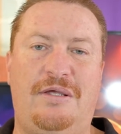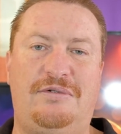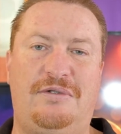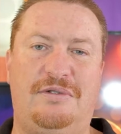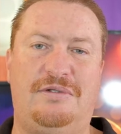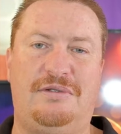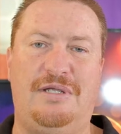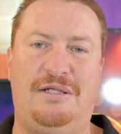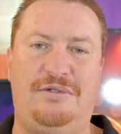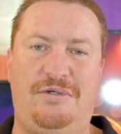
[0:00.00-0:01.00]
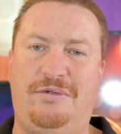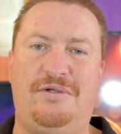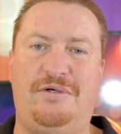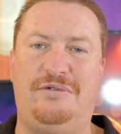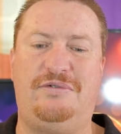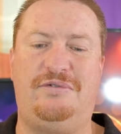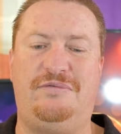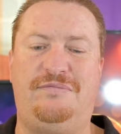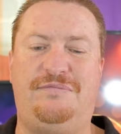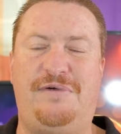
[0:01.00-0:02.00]
so that
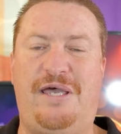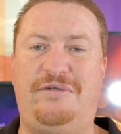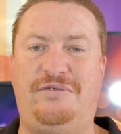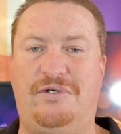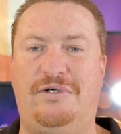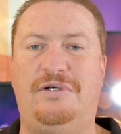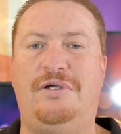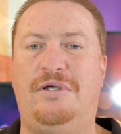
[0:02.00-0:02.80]
2/3 faster